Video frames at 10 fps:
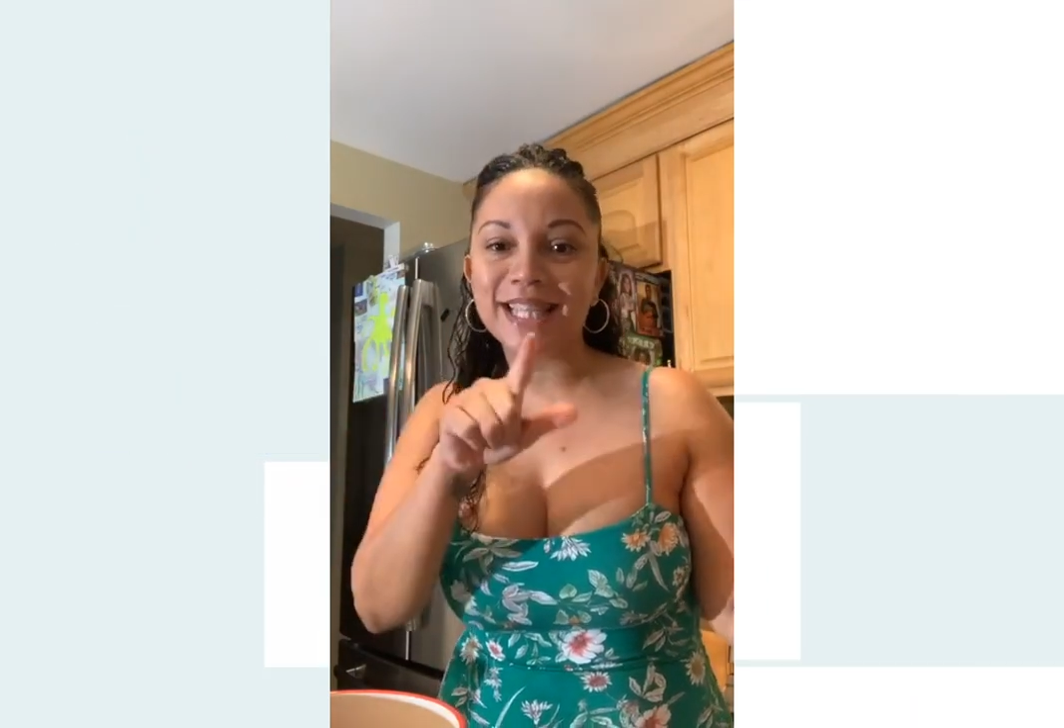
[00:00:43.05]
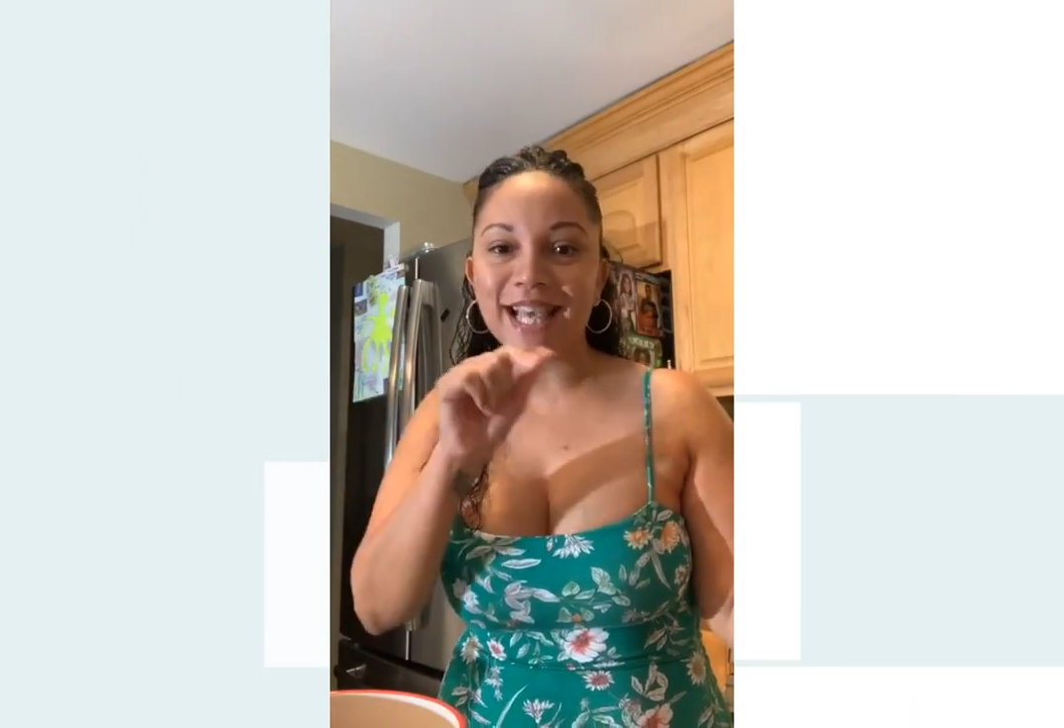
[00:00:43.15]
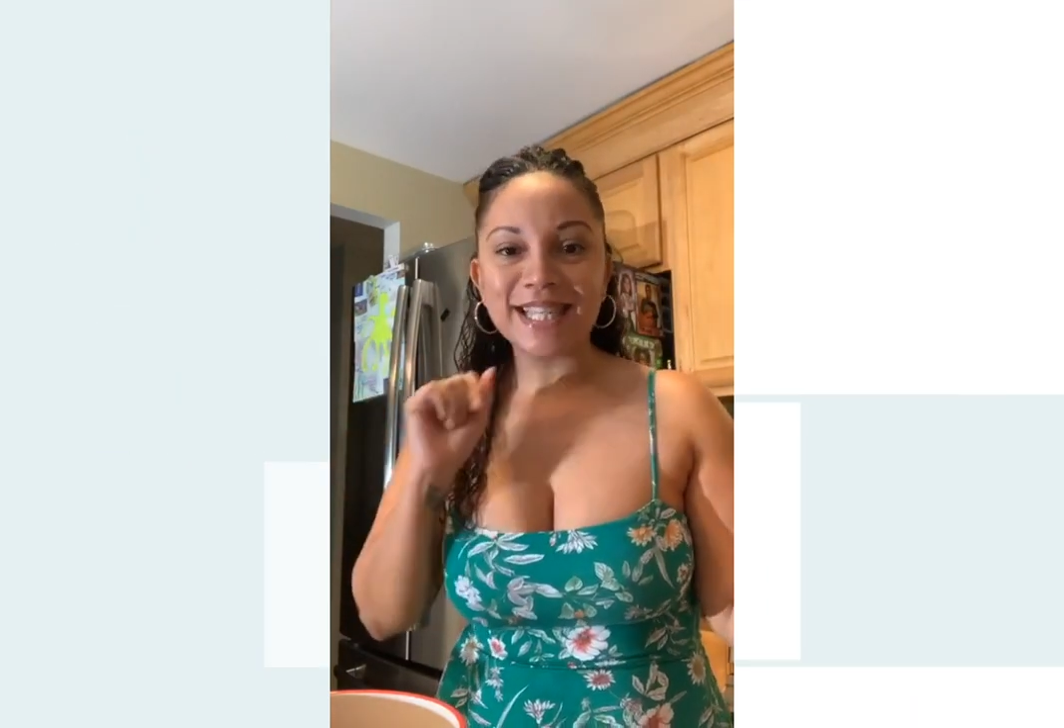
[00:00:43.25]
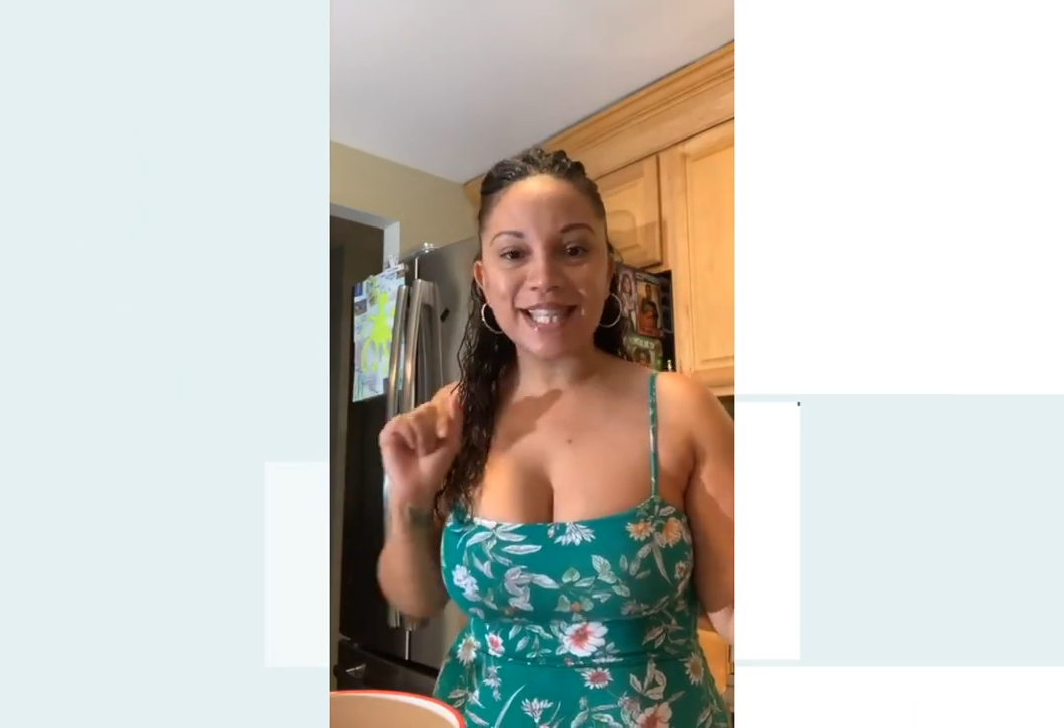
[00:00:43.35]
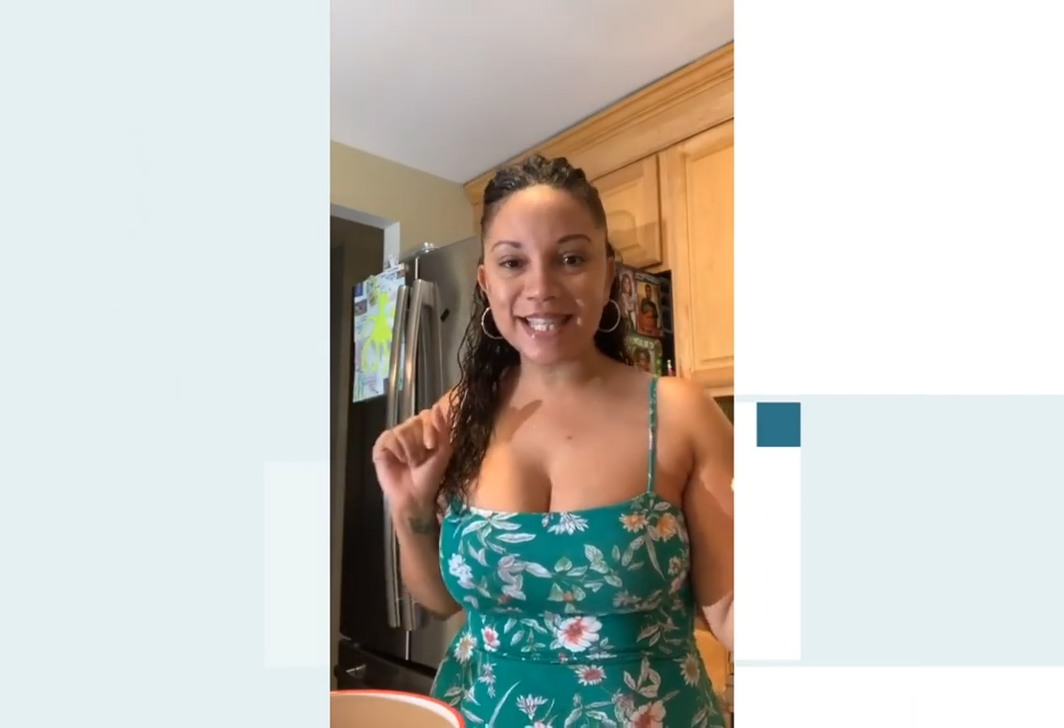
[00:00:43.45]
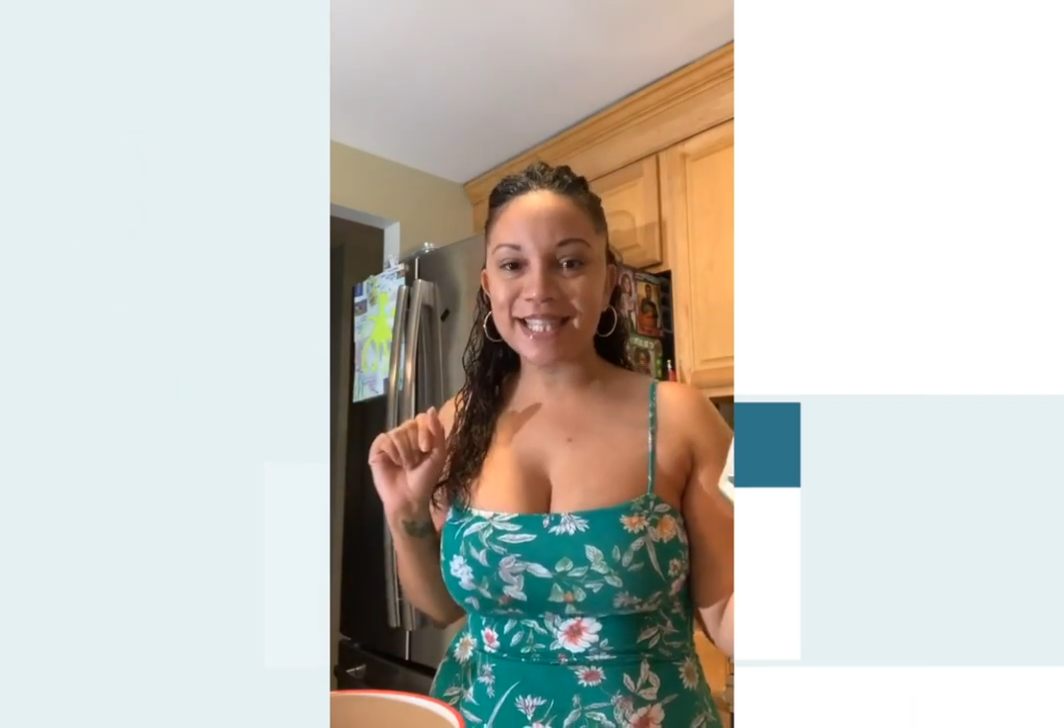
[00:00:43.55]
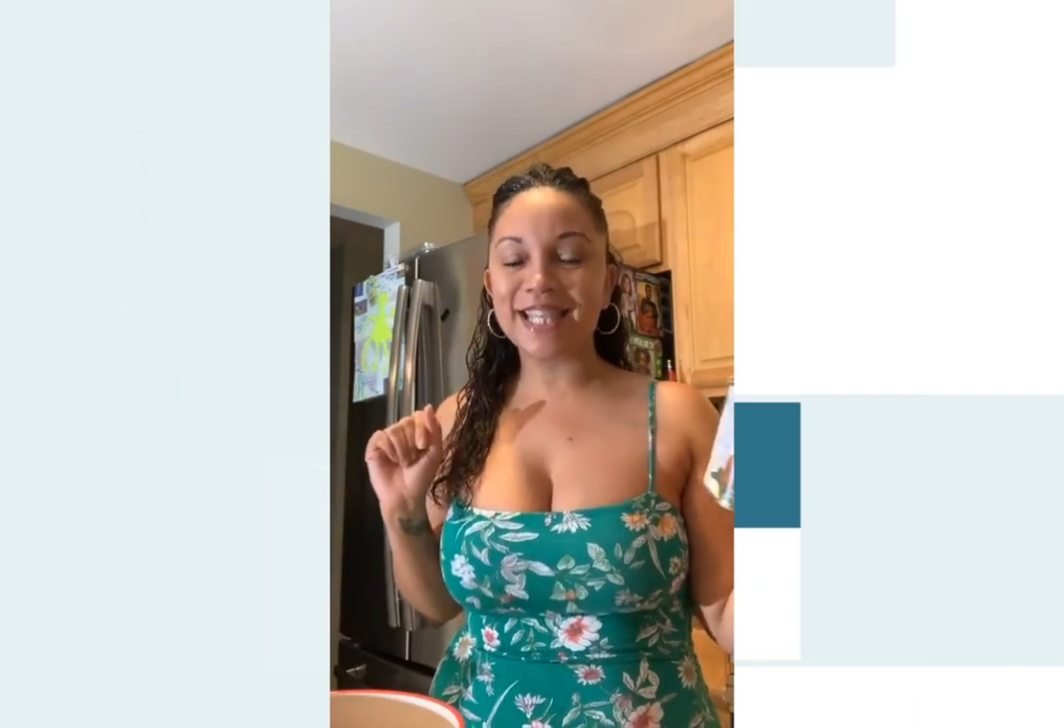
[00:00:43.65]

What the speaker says: less than